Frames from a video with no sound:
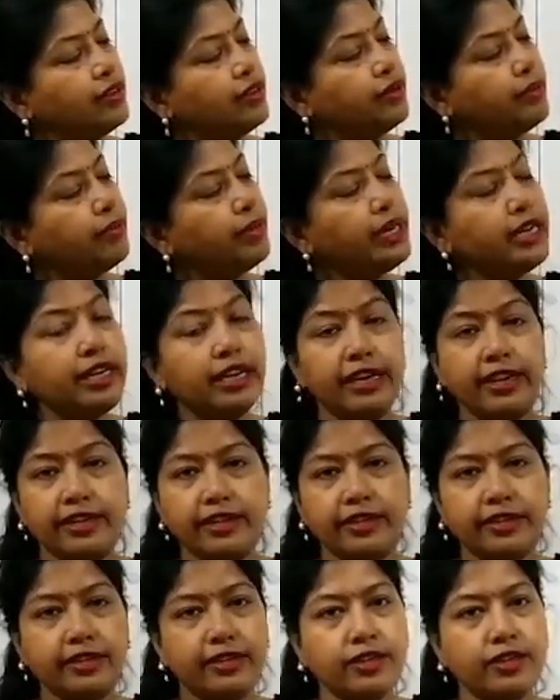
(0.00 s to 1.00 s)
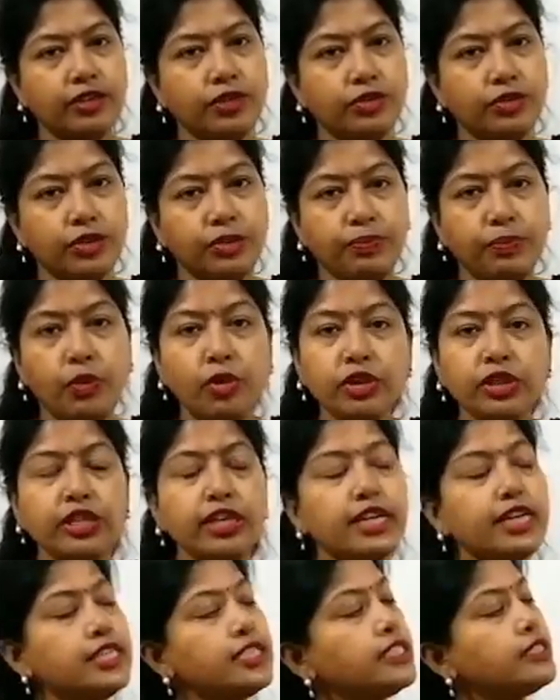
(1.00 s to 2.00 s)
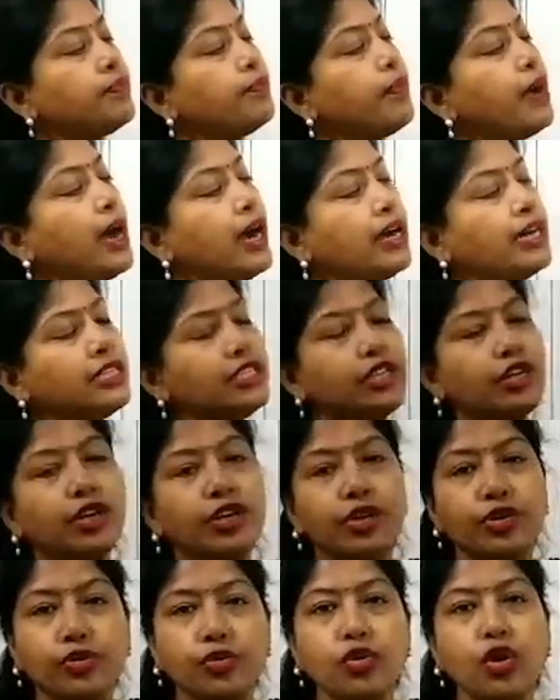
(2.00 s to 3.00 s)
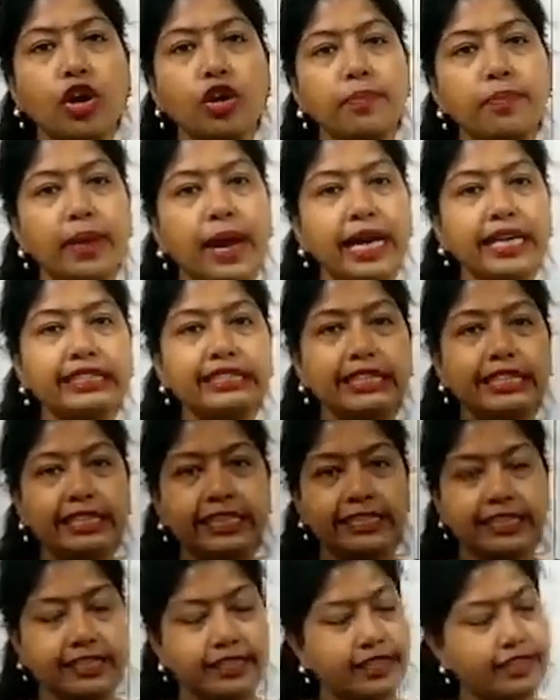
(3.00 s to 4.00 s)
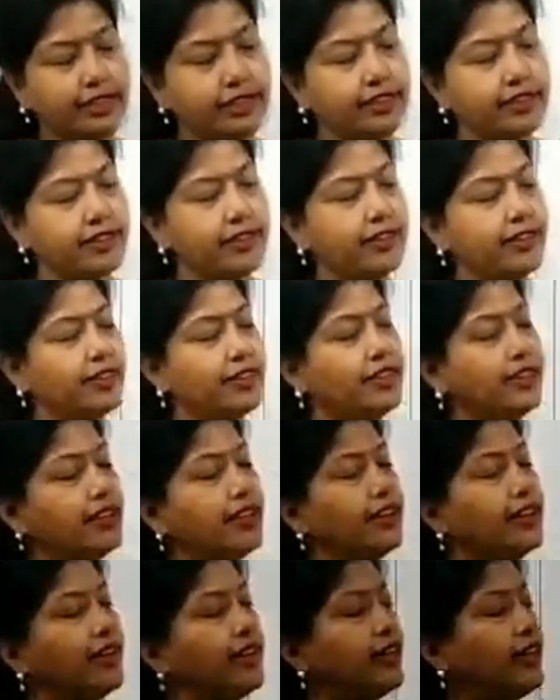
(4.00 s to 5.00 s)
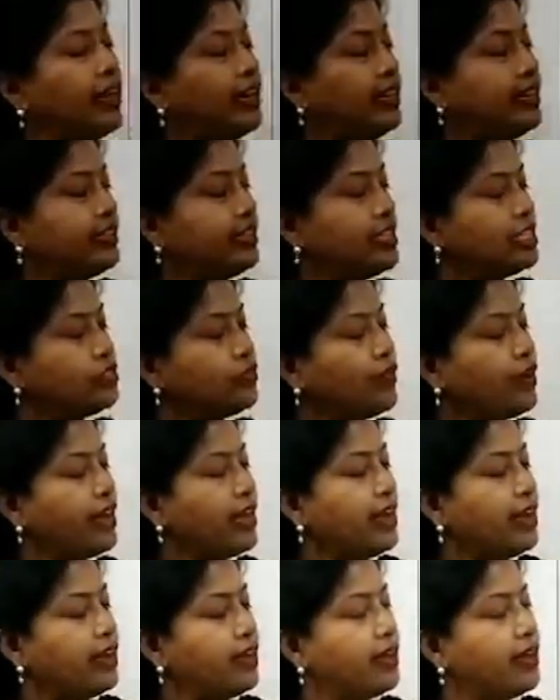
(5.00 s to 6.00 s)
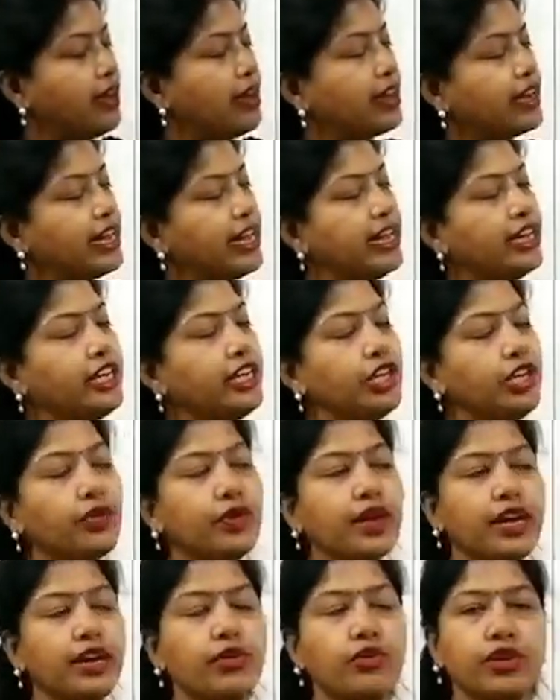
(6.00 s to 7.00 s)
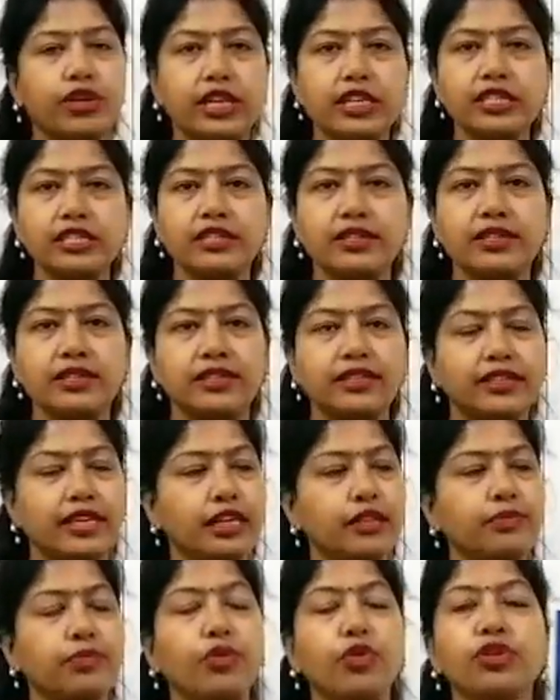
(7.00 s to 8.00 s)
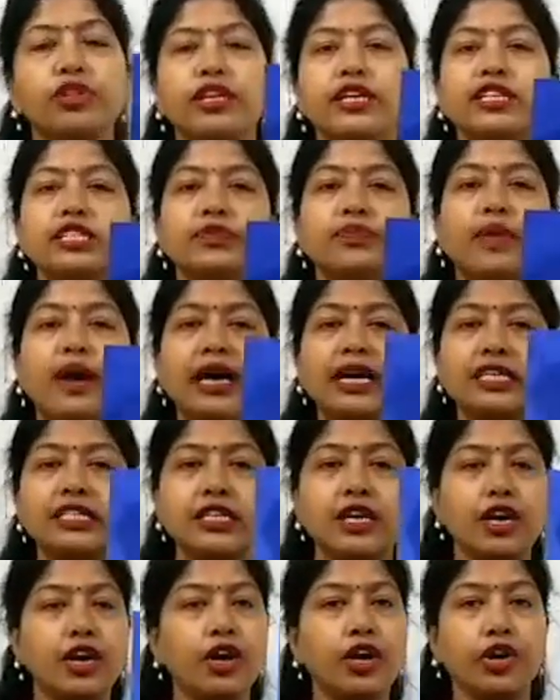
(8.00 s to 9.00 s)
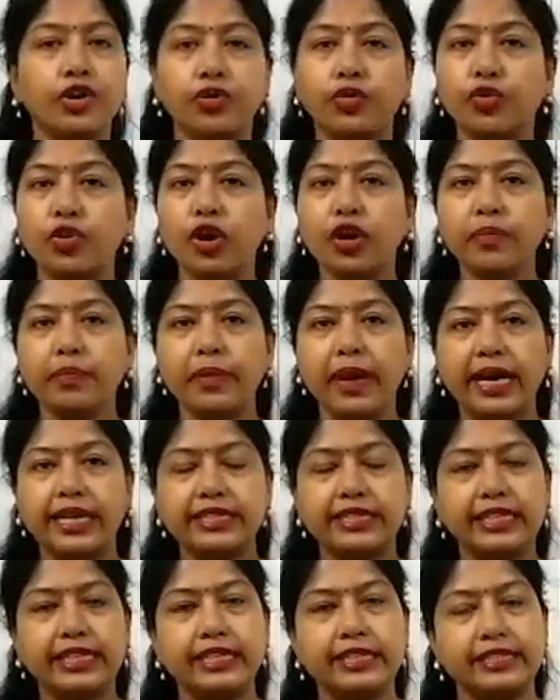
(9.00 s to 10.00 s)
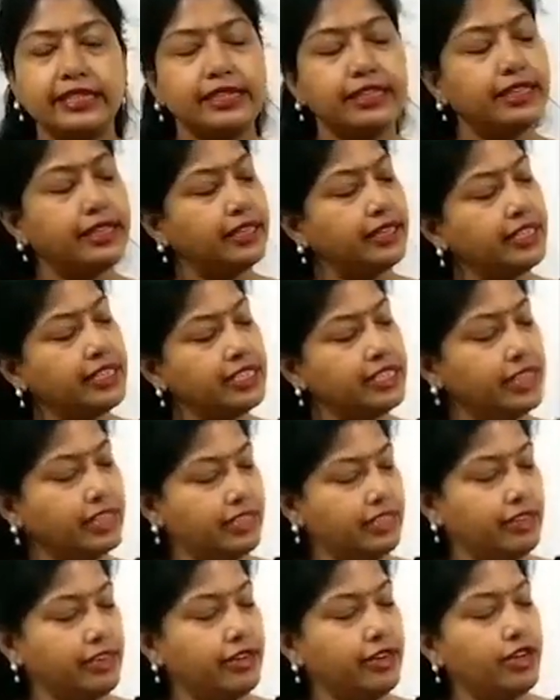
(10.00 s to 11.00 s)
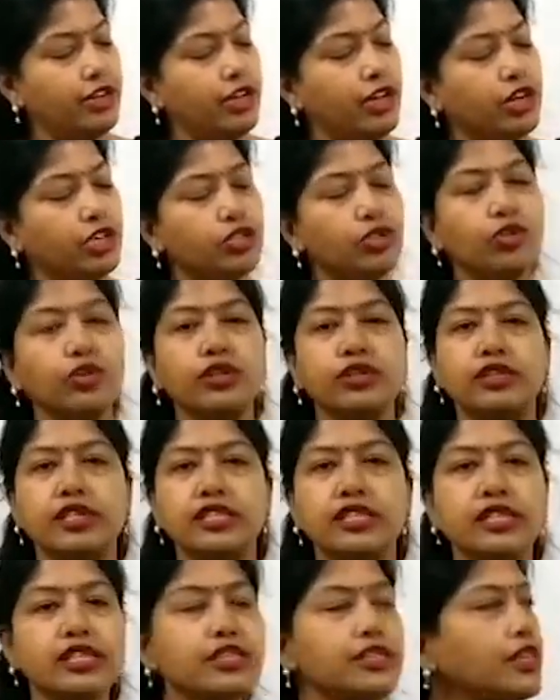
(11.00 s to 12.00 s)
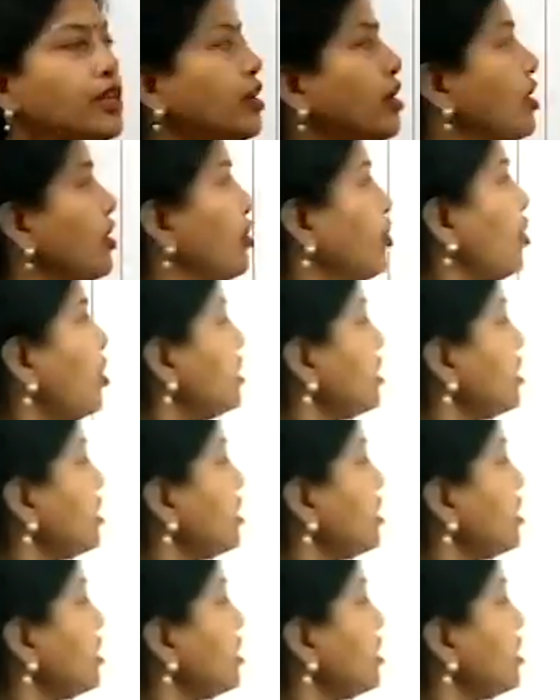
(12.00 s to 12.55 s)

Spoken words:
but both its parts do not match each other. In this way, again you can notice that both its parts do not match each other. So this is not